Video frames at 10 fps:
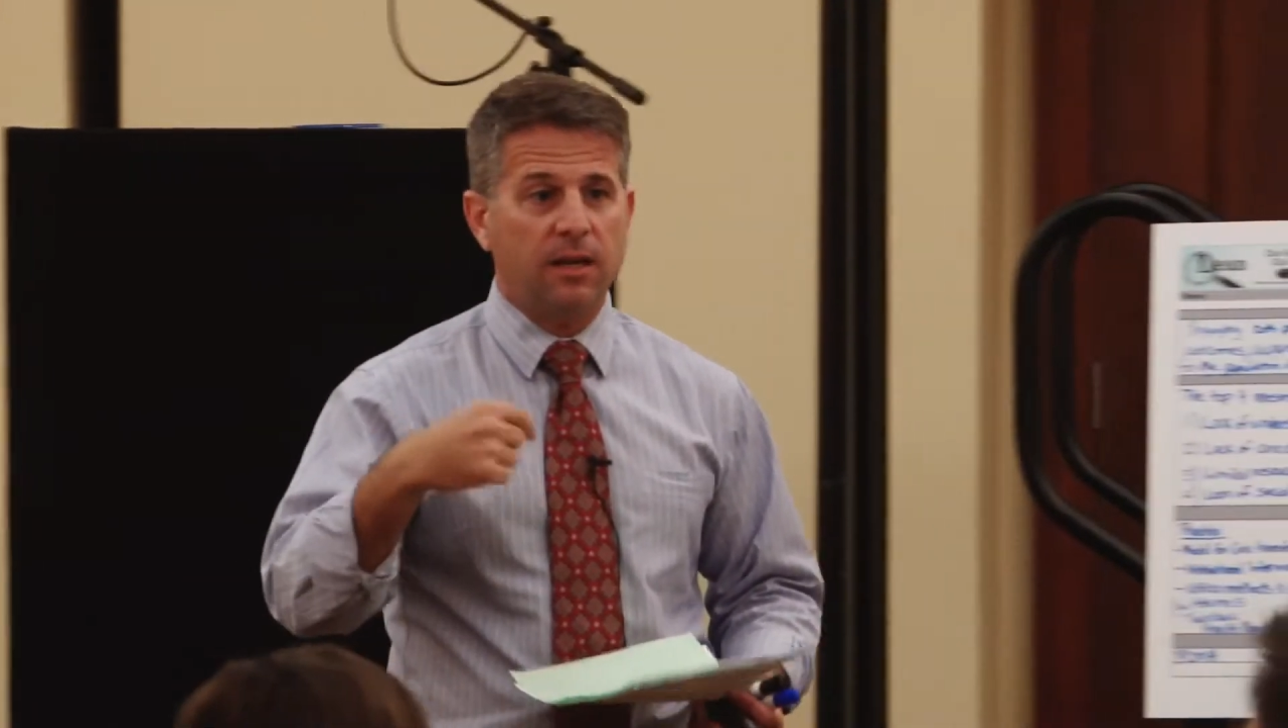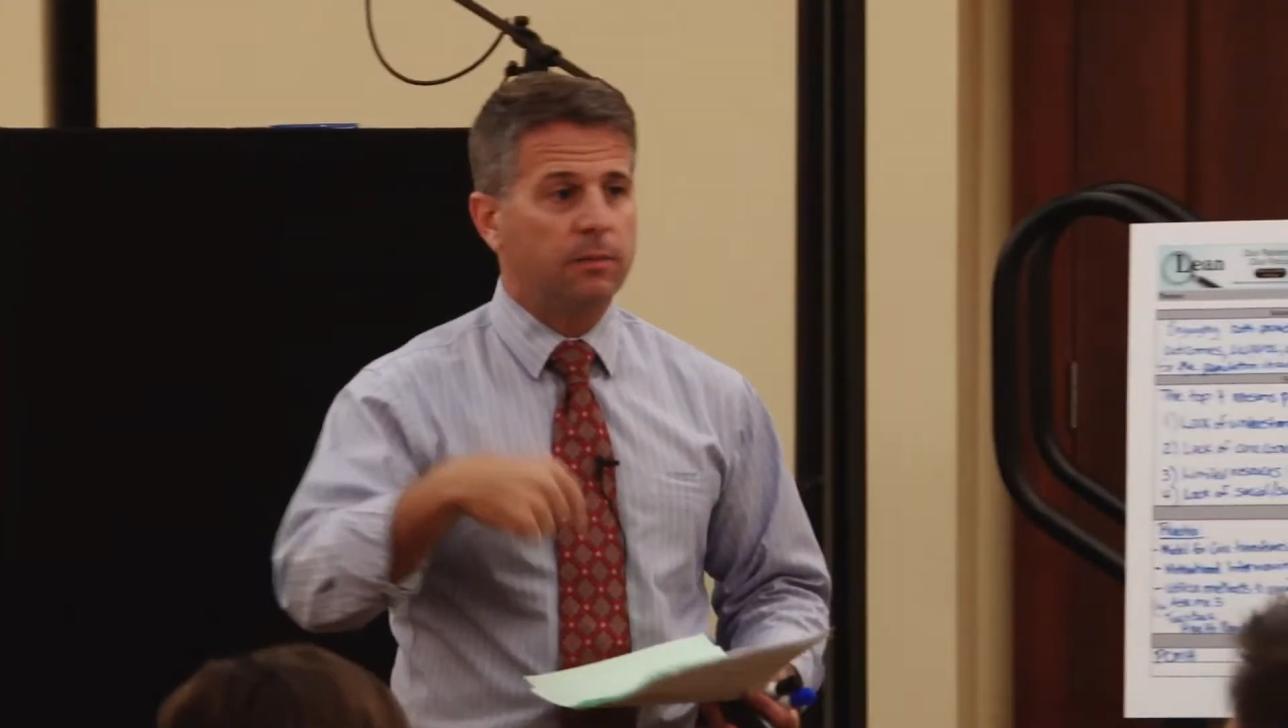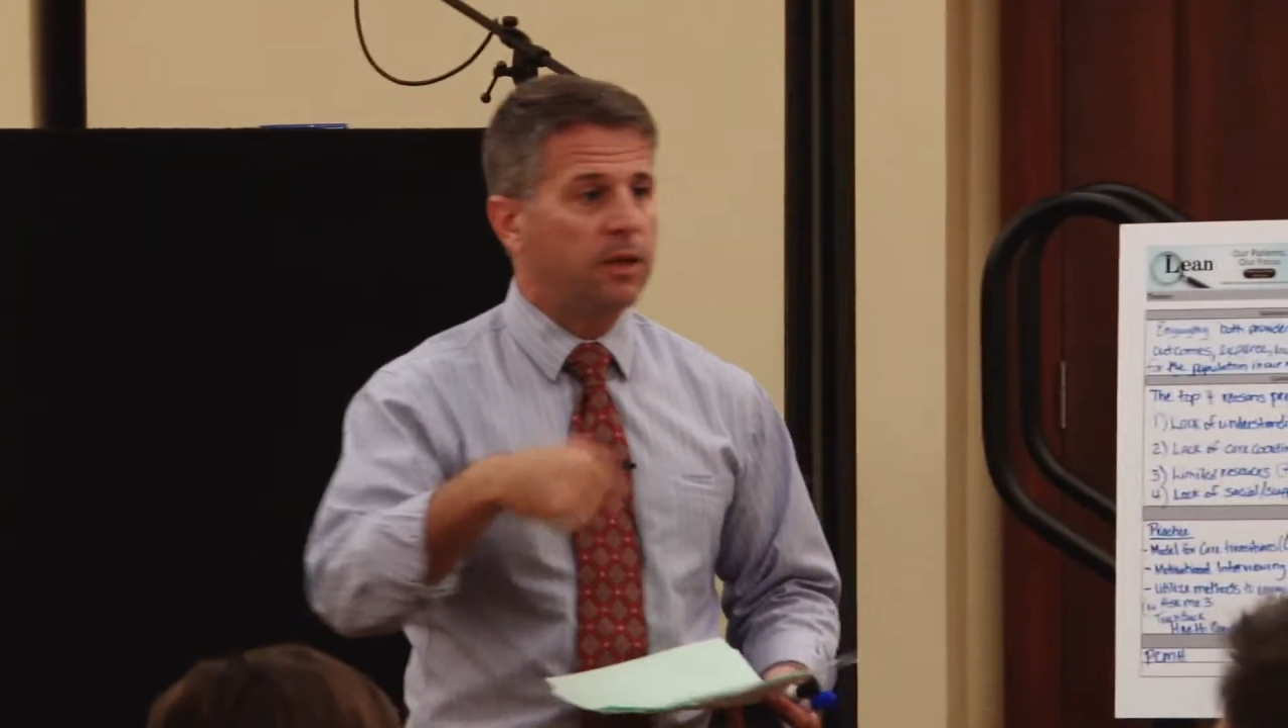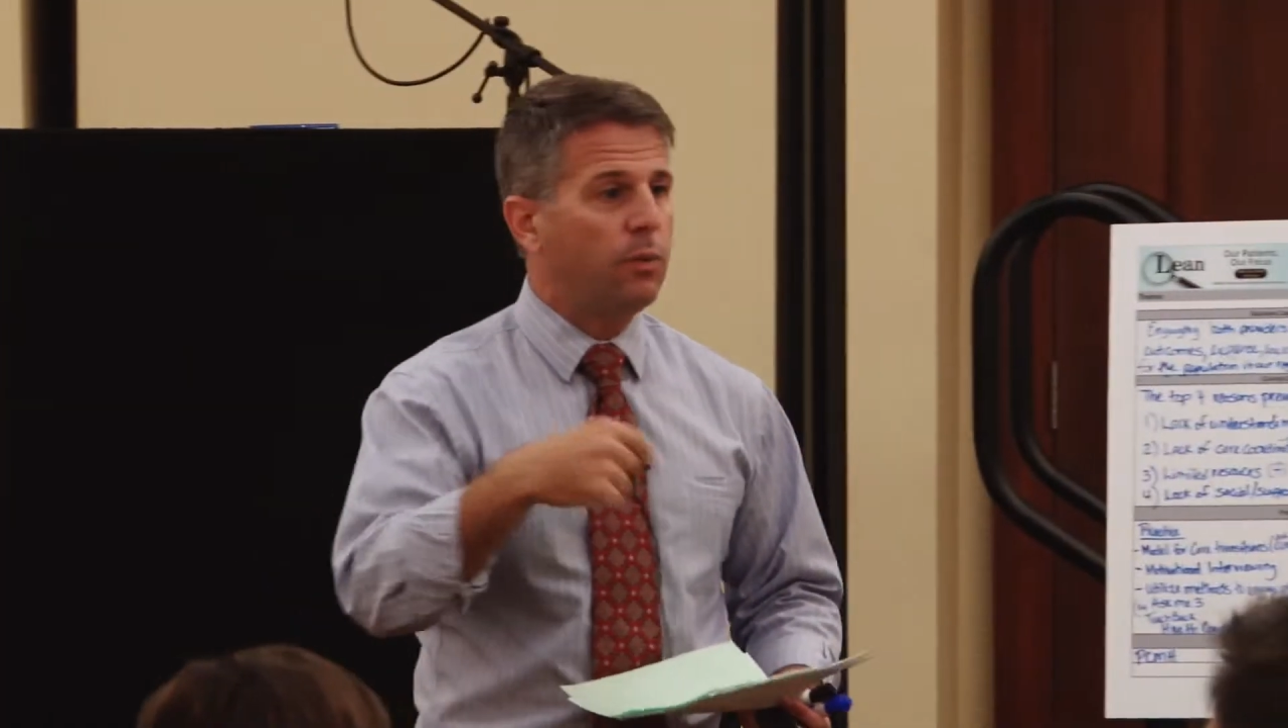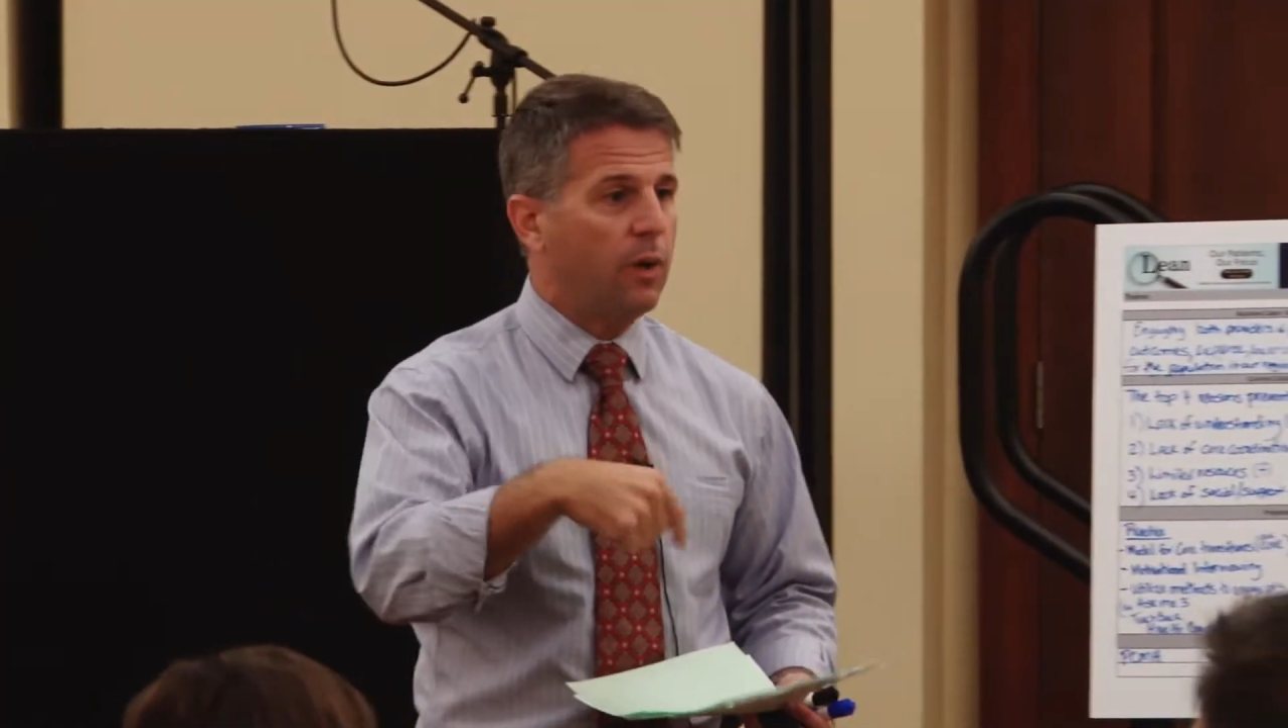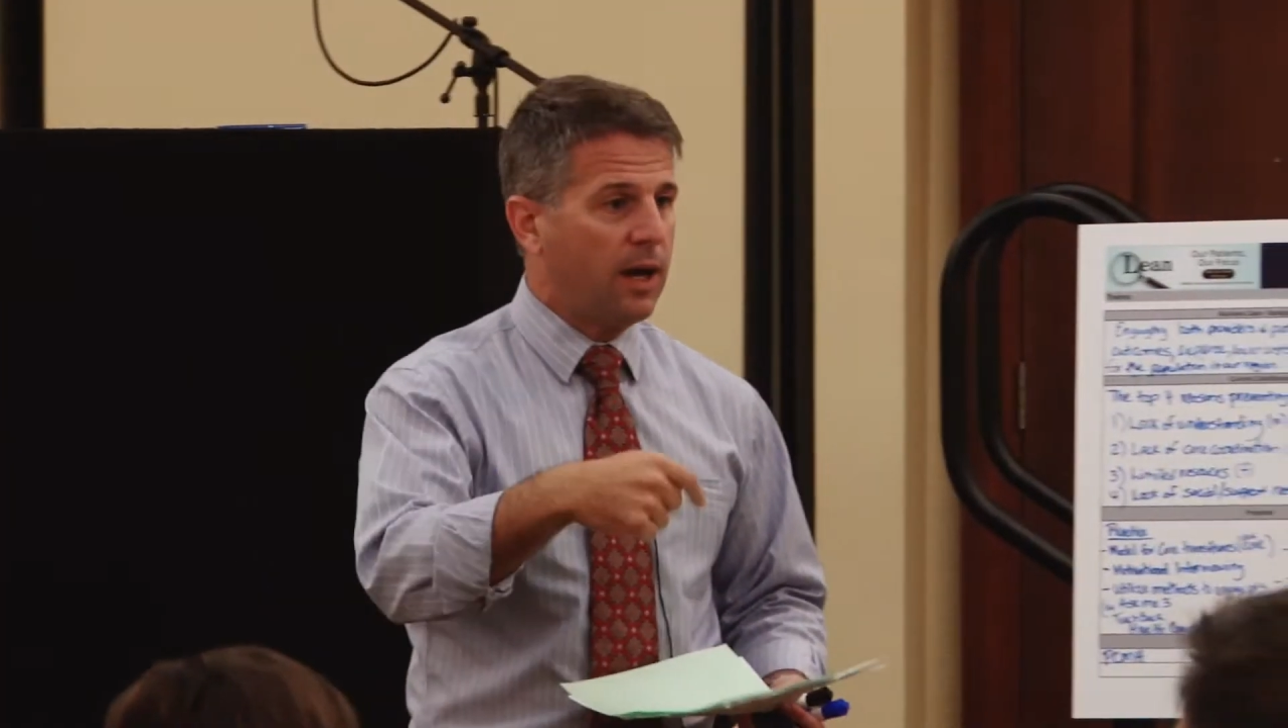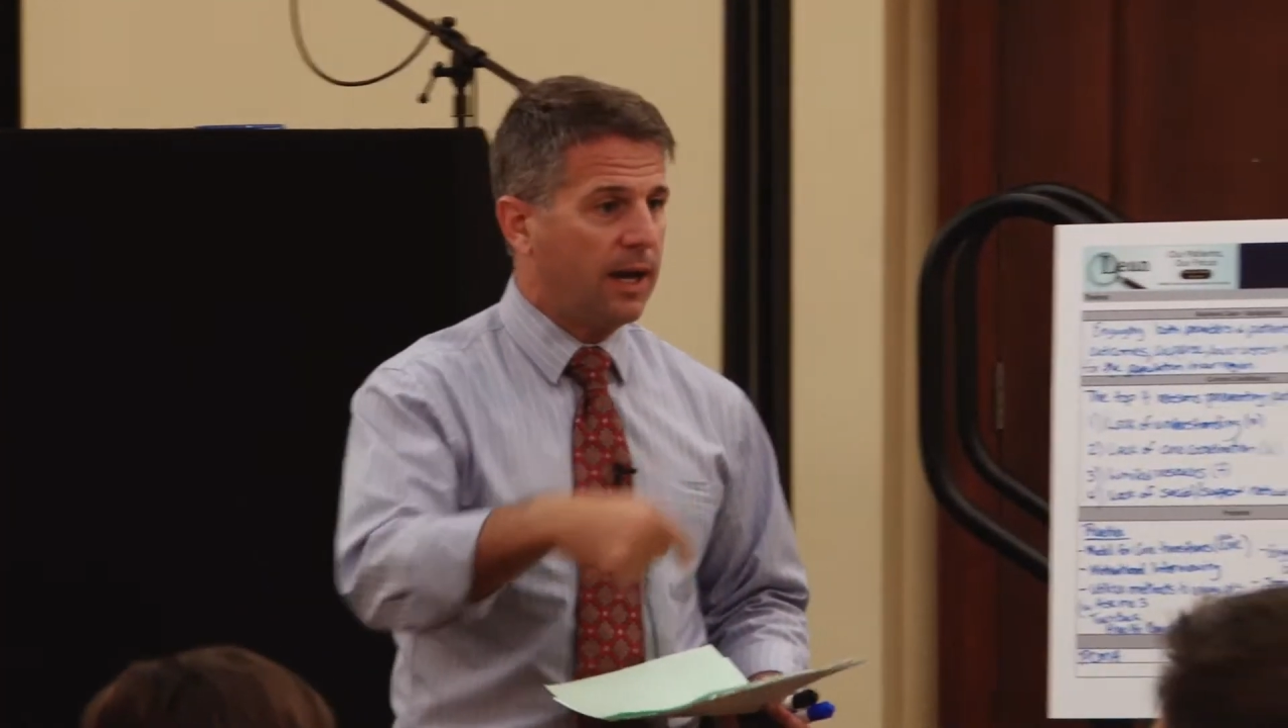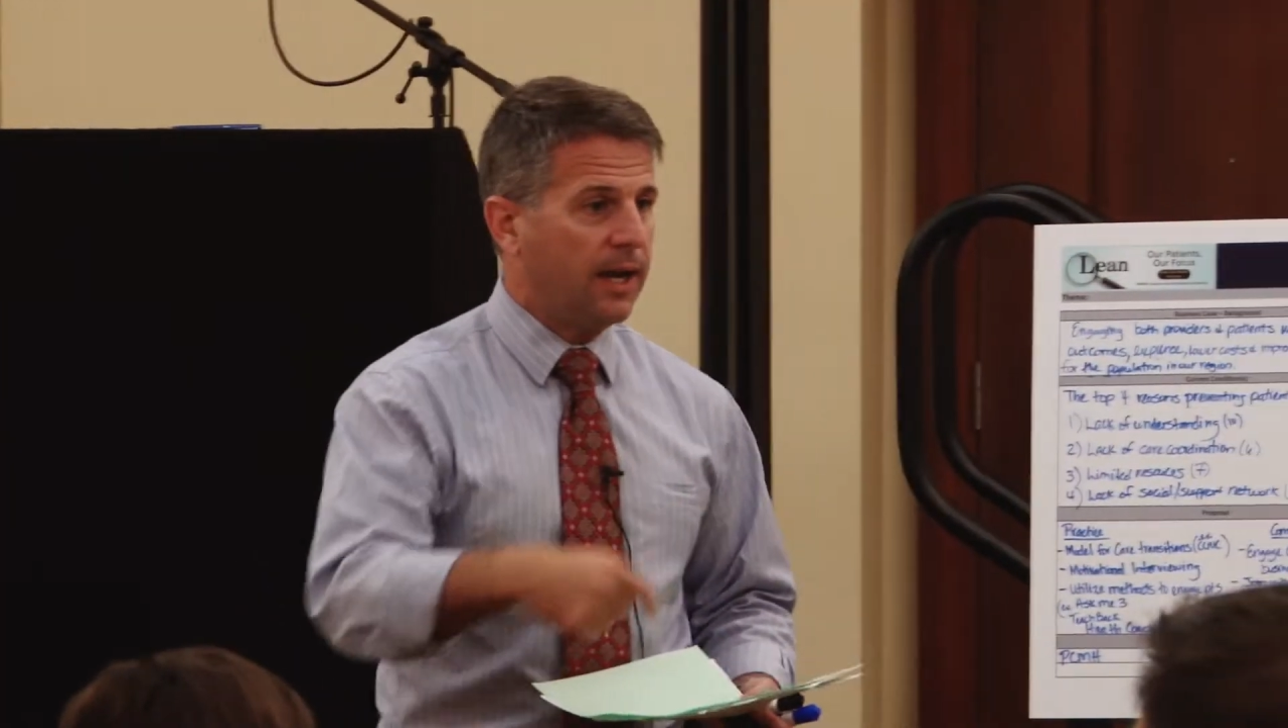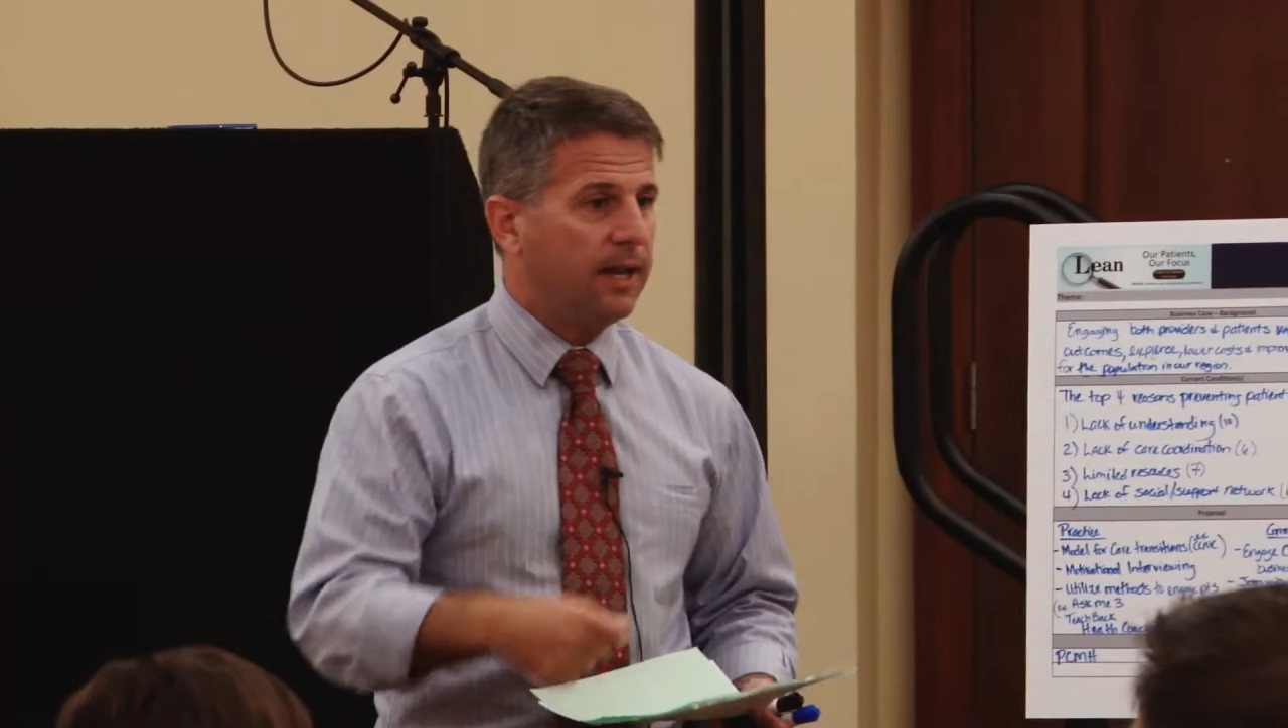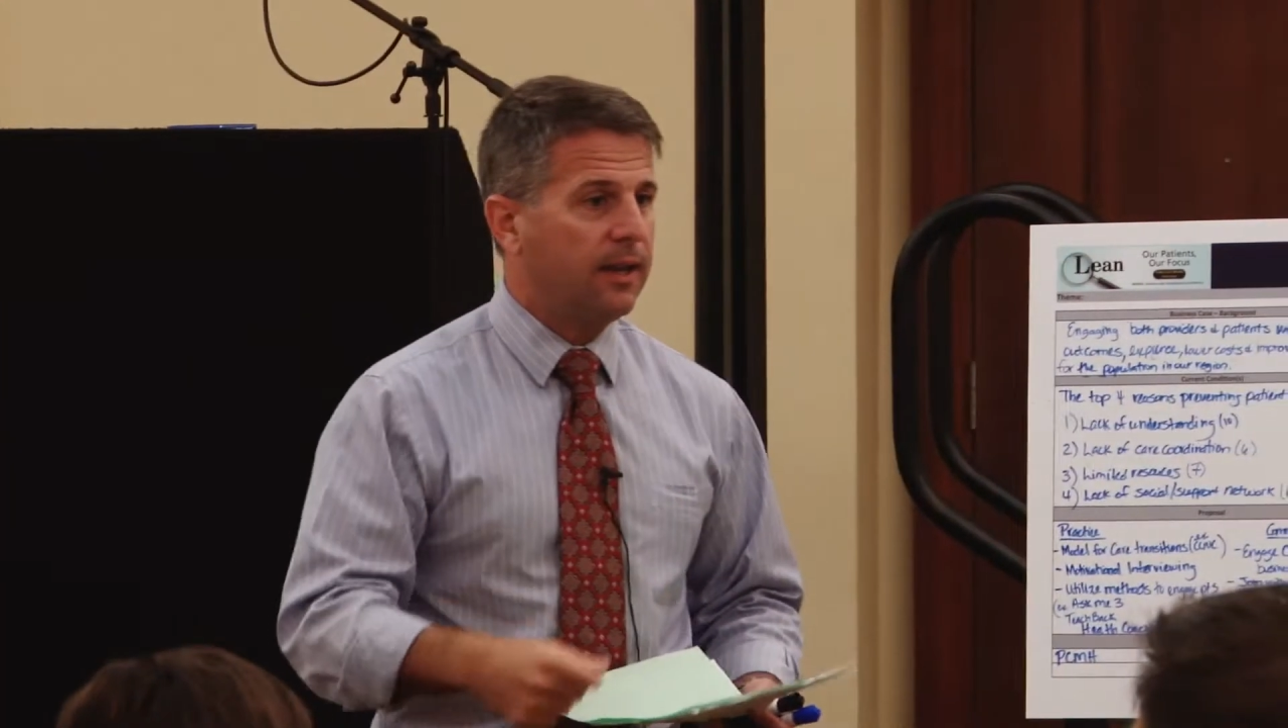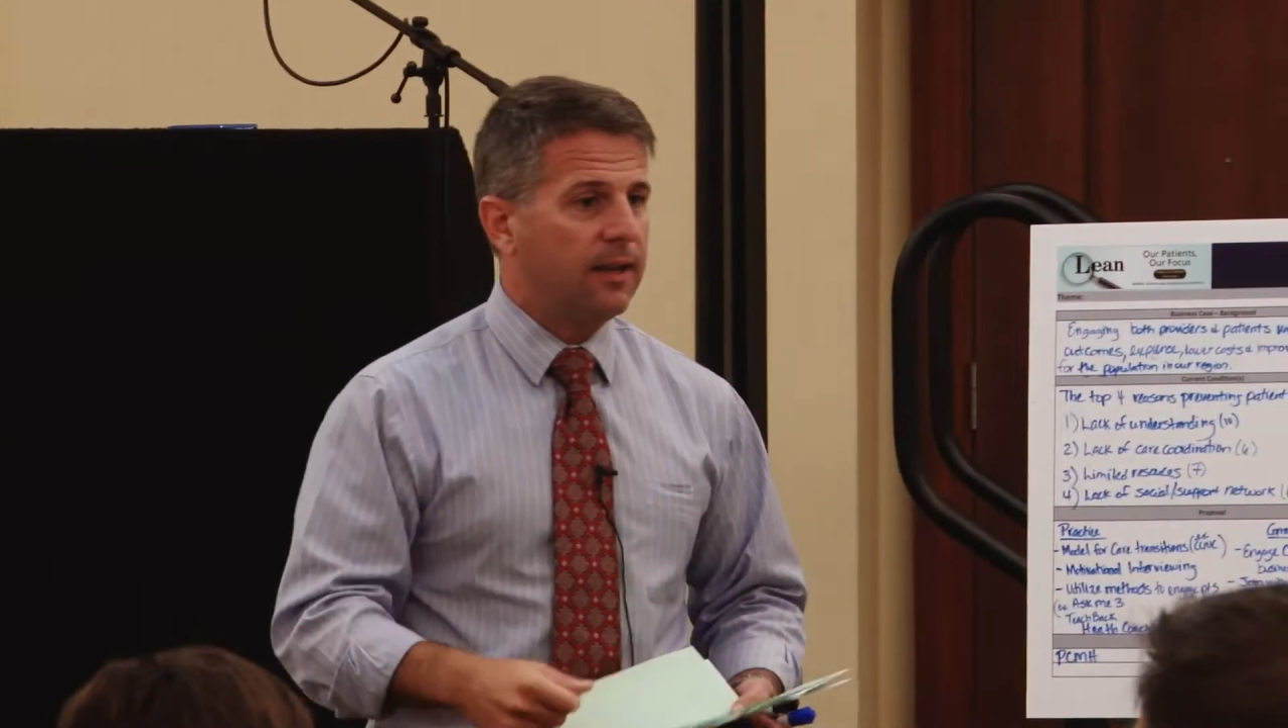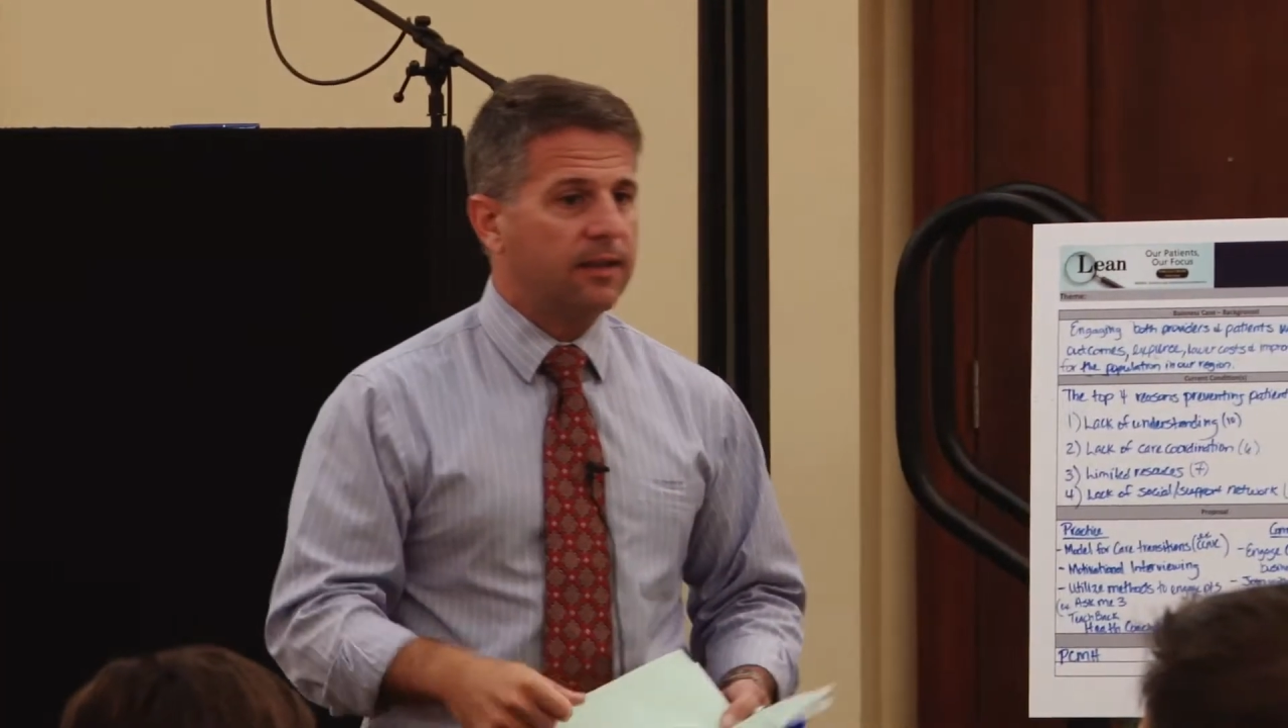tell me why